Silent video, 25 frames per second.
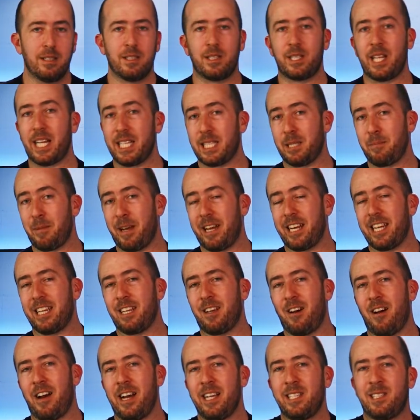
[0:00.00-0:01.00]
So that's about
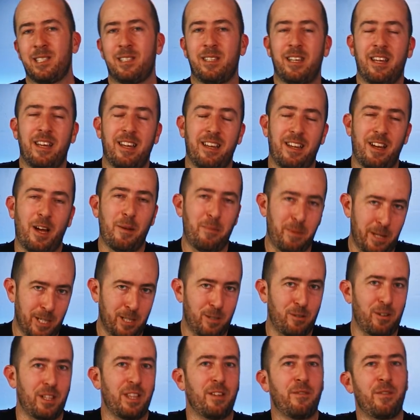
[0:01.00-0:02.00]
it, guys. Hope you
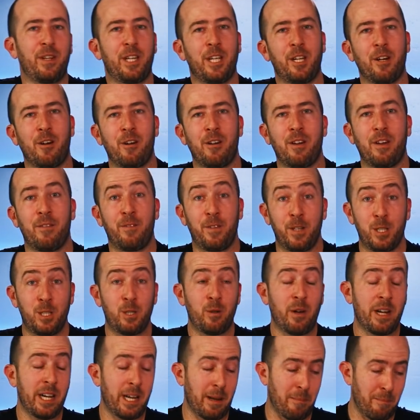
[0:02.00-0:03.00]
enjoyed the video. If you
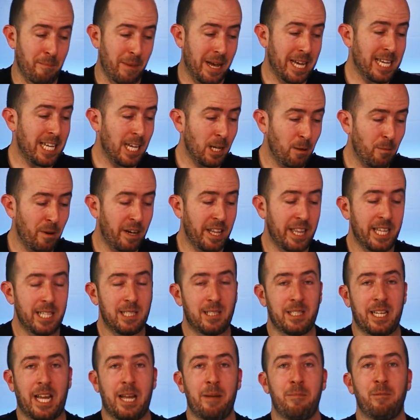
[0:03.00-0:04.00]
do end up making one of
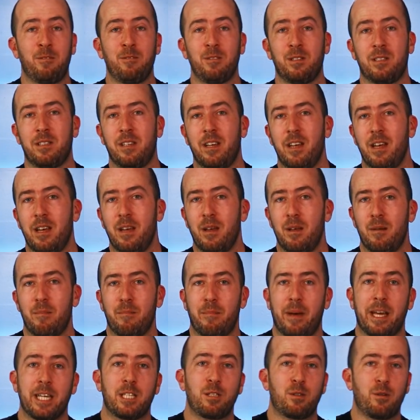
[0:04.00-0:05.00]
these tables,
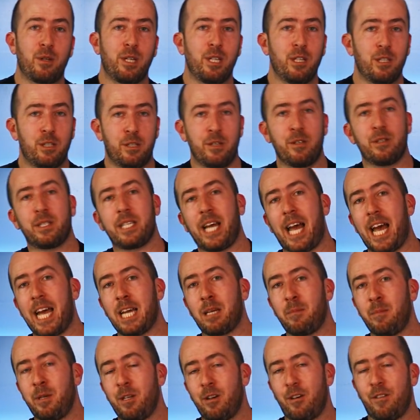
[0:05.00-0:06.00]
make sure you do
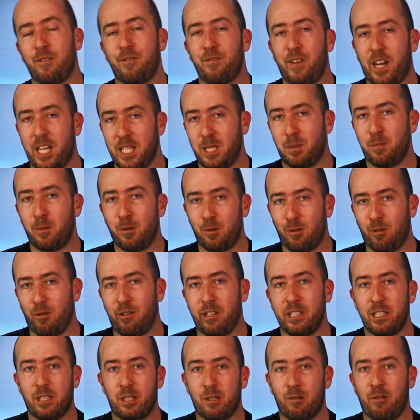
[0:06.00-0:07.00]
tag me on Facebook or
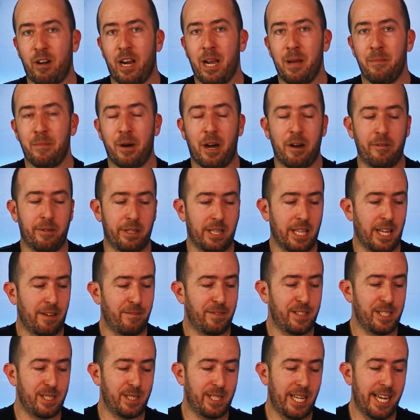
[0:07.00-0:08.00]
Instagram. I would
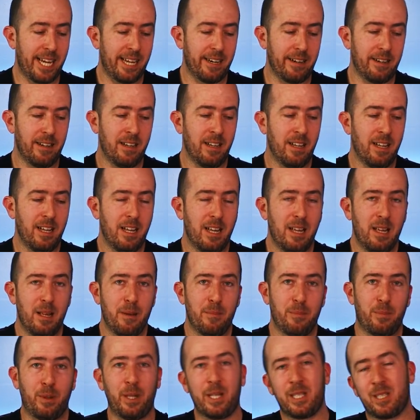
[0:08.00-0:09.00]
love to see it.
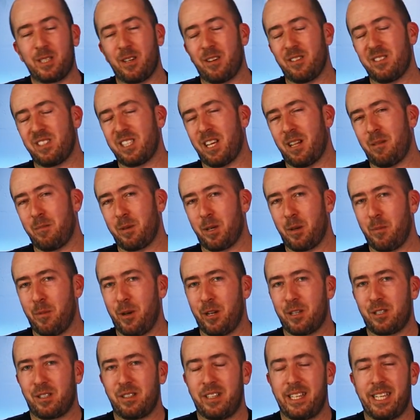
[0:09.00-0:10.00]
Please don't sell them
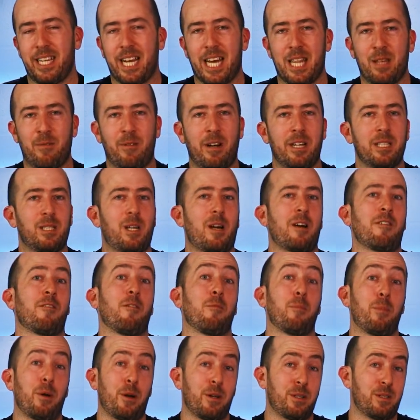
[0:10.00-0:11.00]
commercially, otherwise I
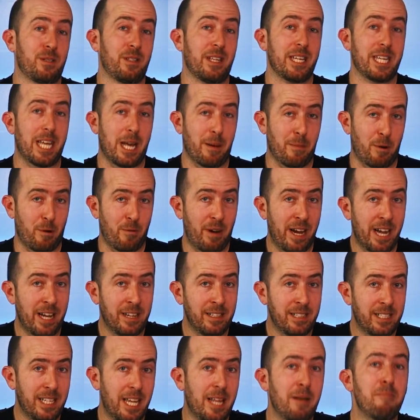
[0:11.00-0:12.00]
will personally come
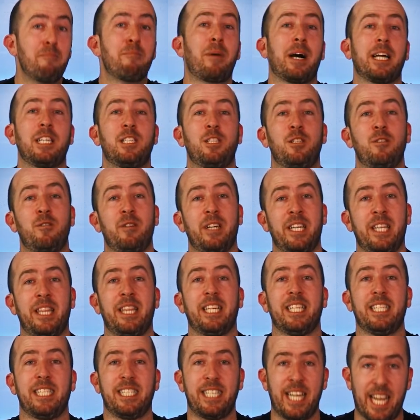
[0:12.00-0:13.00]
around and punch you in
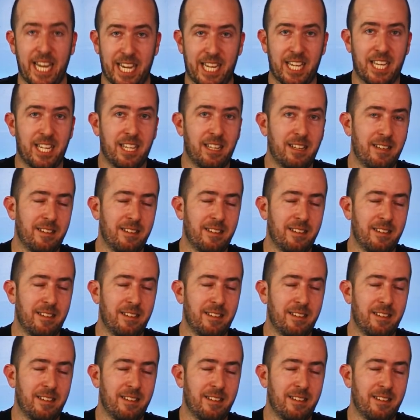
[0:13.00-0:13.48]
the dick.